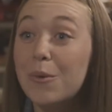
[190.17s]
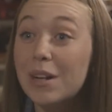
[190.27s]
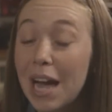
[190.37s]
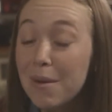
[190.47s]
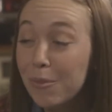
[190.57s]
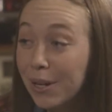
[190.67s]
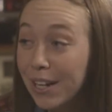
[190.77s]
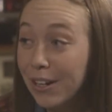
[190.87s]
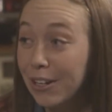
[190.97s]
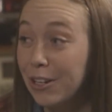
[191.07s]
When I'm
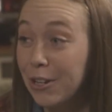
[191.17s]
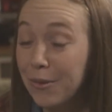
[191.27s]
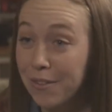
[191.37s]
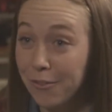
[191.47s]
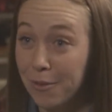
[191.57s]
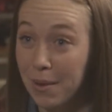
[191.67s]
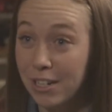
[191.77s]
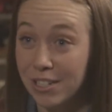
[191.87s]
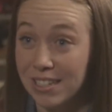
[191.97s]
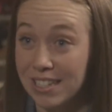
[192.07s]
working on a new
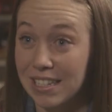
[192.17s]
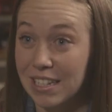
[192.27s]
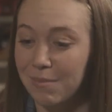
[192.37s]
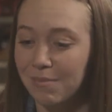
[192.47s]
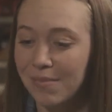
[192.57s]
information system,